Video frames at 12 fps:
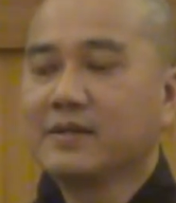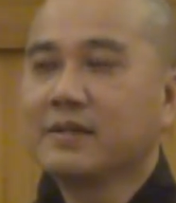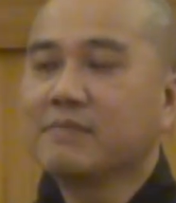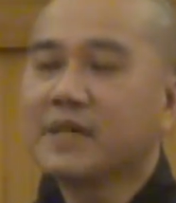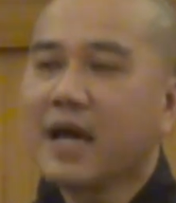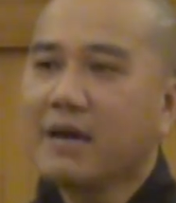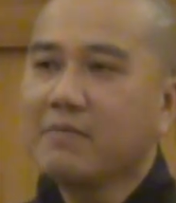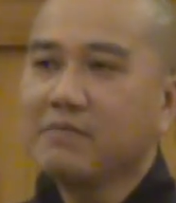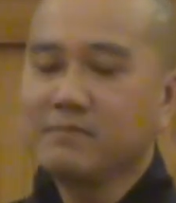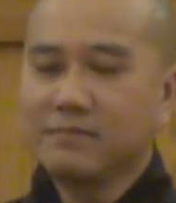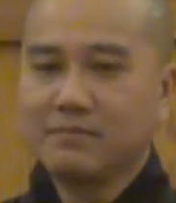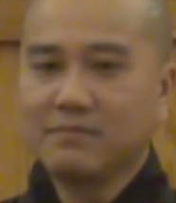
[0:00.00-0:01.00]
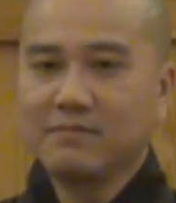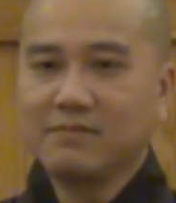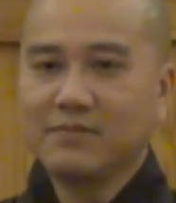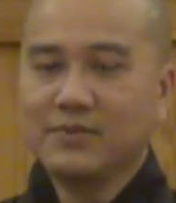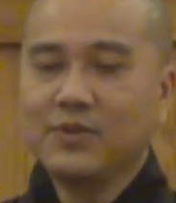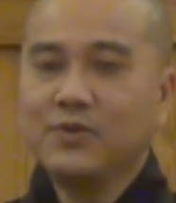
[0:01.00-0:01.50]

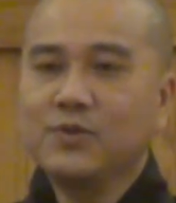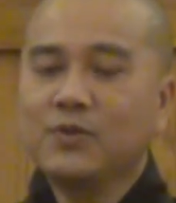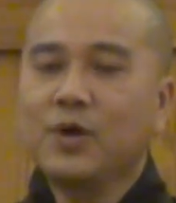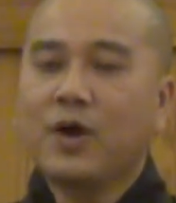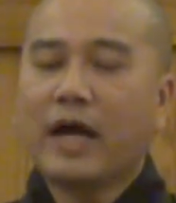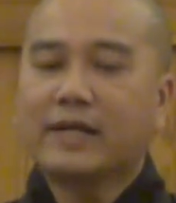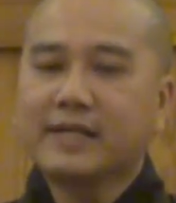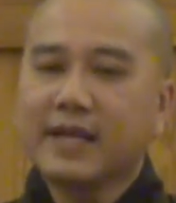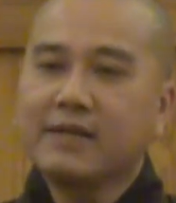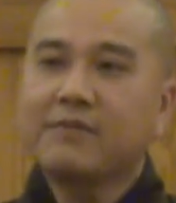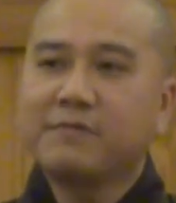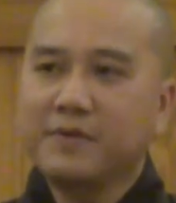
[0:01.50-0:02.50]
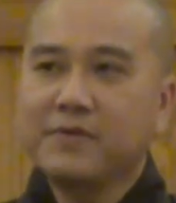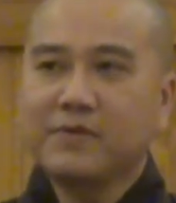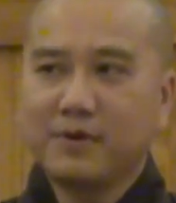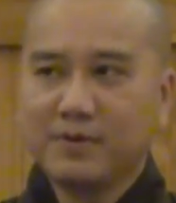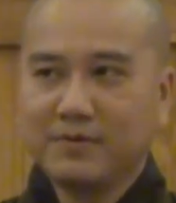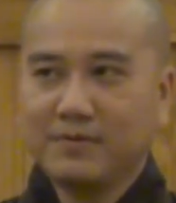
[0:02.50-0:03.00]
Sometimes you go attend a
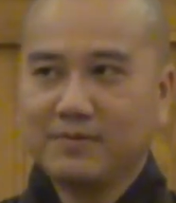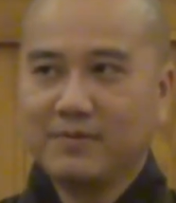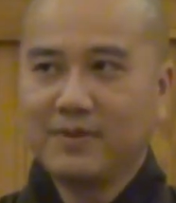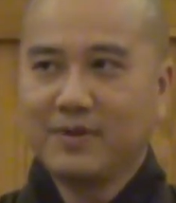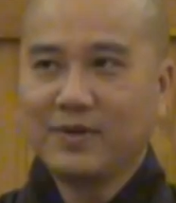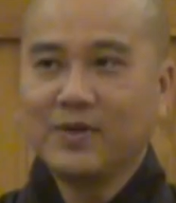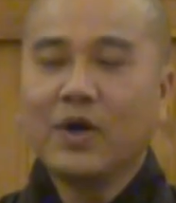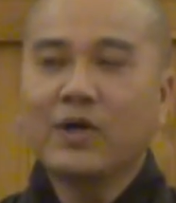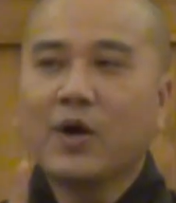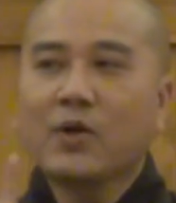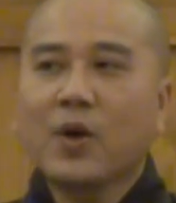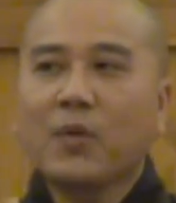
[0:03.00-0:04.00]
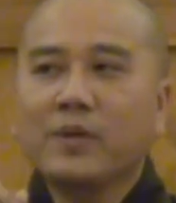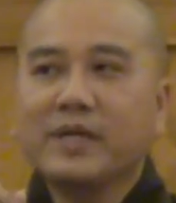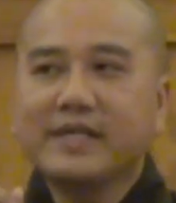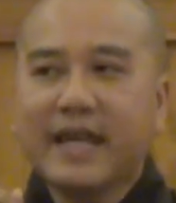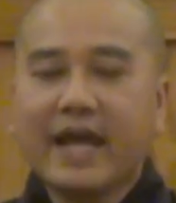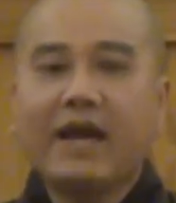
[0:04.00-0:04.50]
funeral. You are not
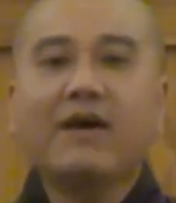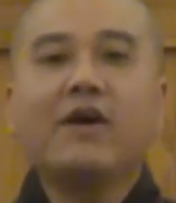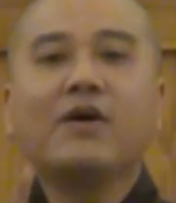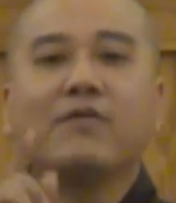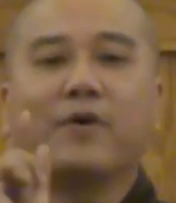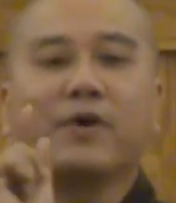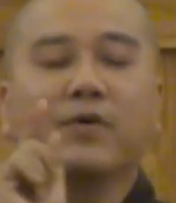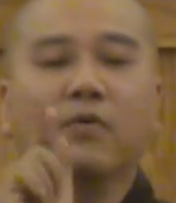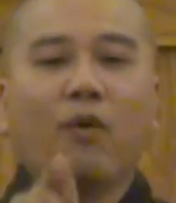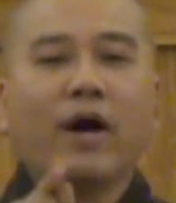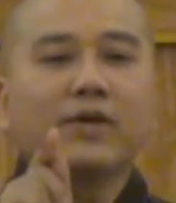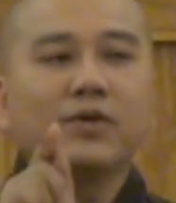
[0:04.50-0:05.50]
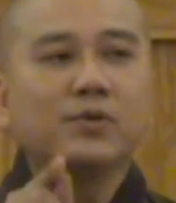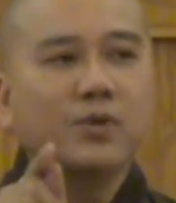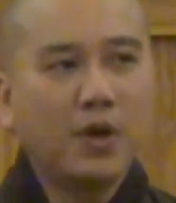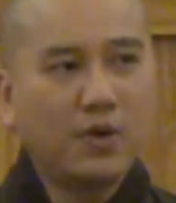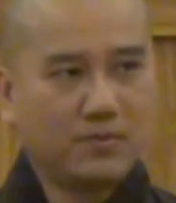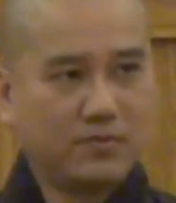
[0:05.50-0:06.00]
only there for the one you
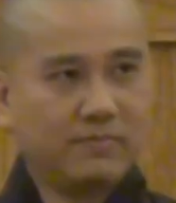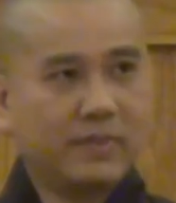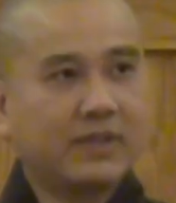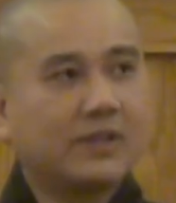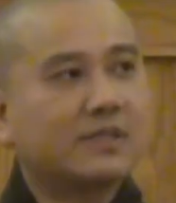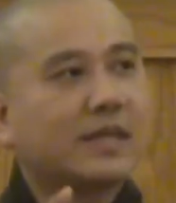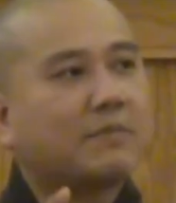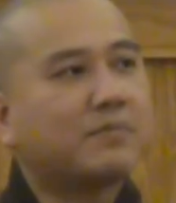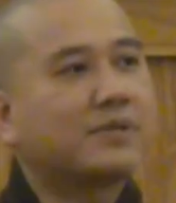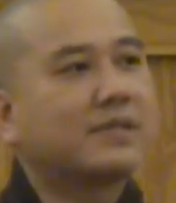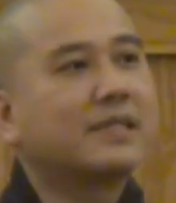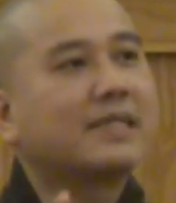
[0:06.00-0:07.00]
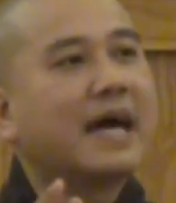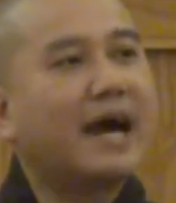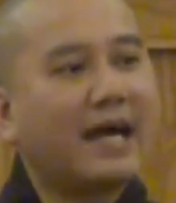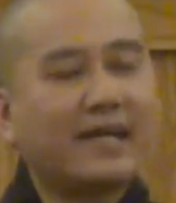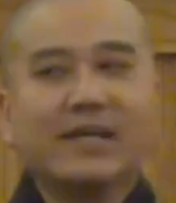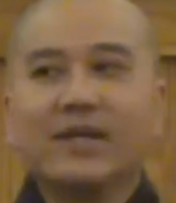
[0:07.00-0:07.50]
know, because that person
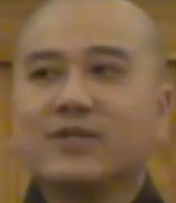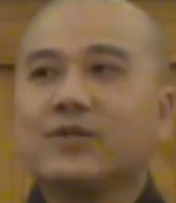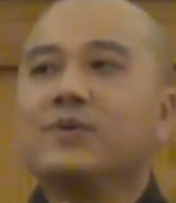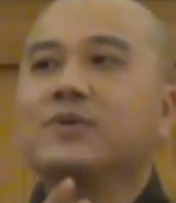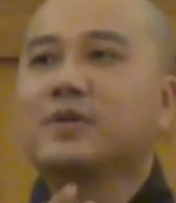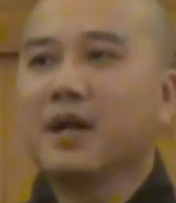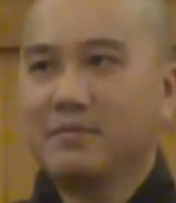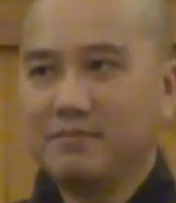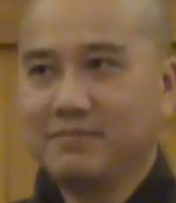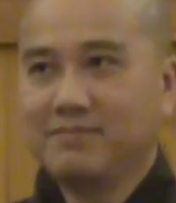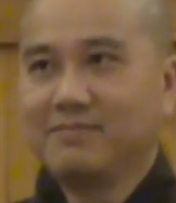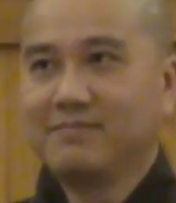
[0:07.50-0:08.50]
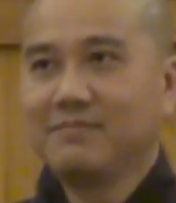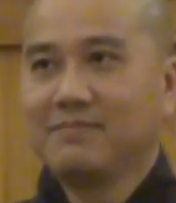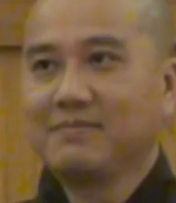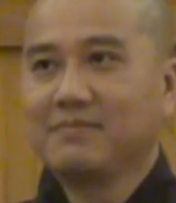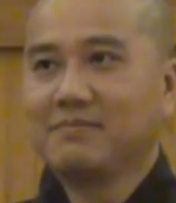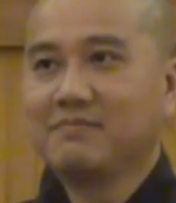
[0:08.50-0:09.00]
died, so you come.
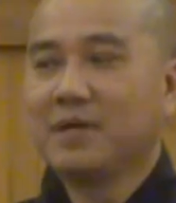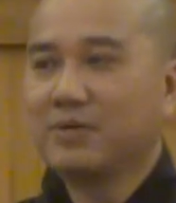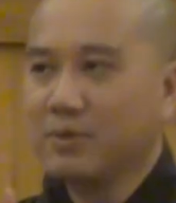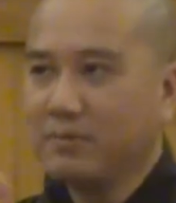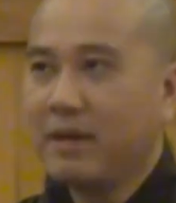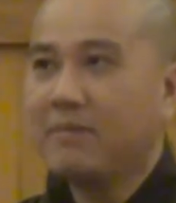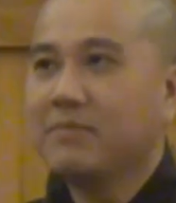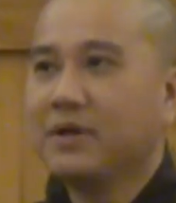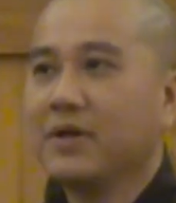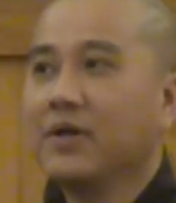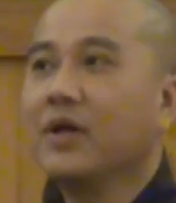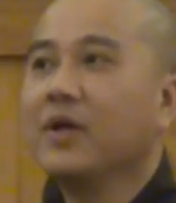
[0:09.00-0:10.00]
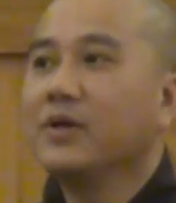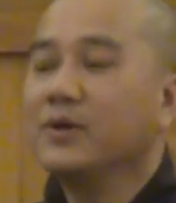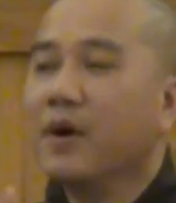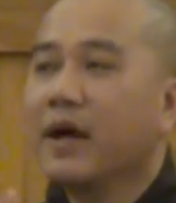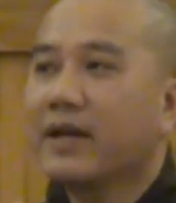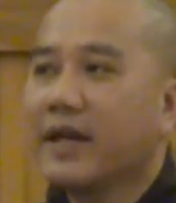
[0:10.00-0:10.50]
But remember,
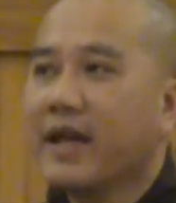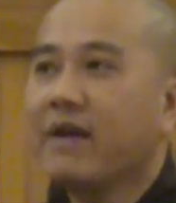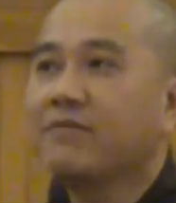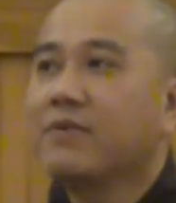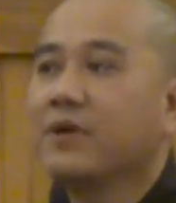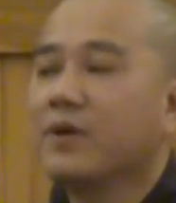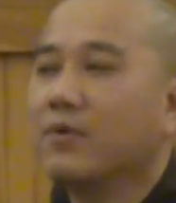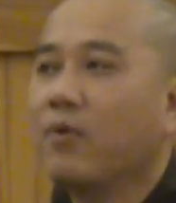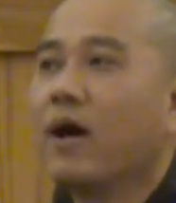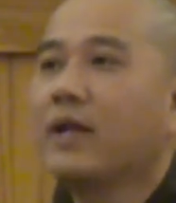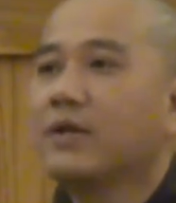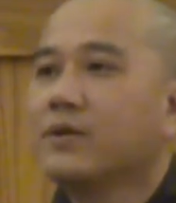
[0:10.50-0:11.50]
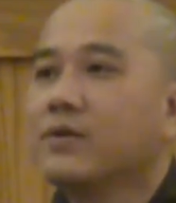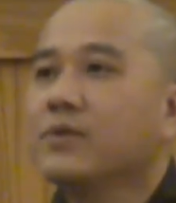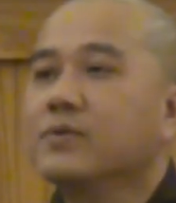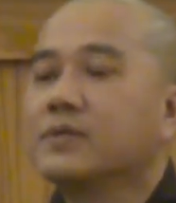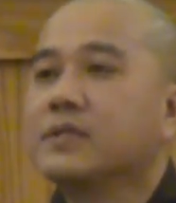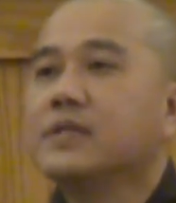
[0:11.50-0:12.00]
you are there for the one
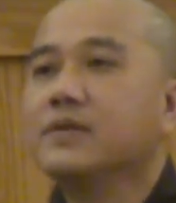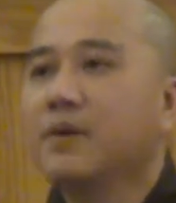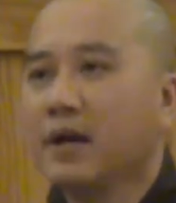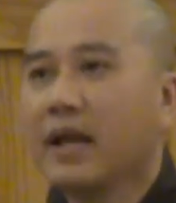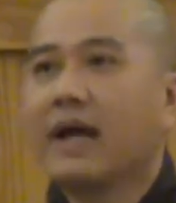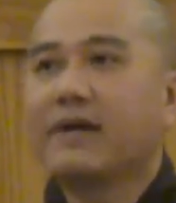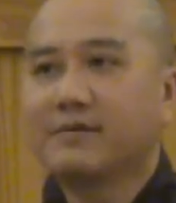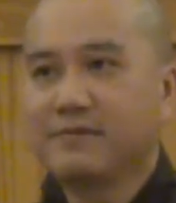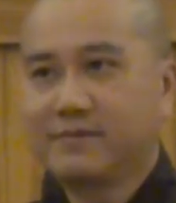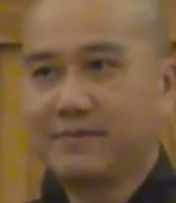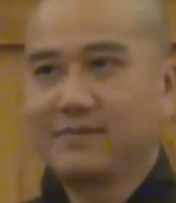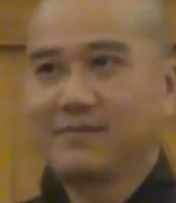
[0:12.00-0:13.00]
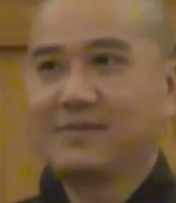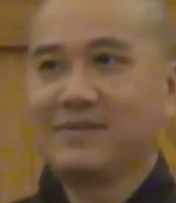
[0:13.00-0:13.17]
who's still alive.